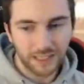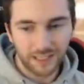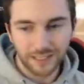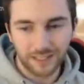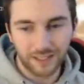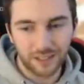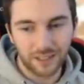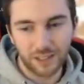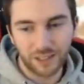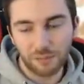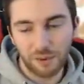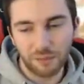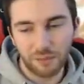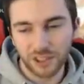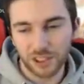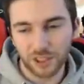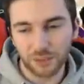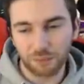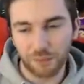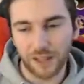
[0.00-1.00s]
The the memories
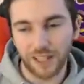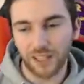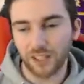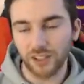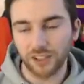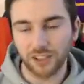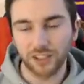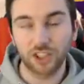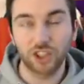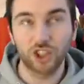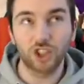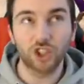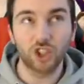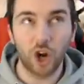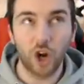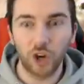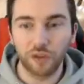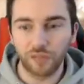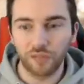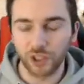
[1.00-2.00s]
of just being
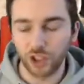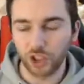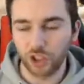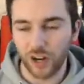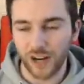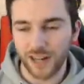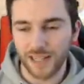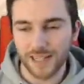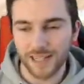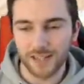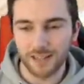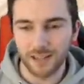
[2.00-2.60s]
so frustrated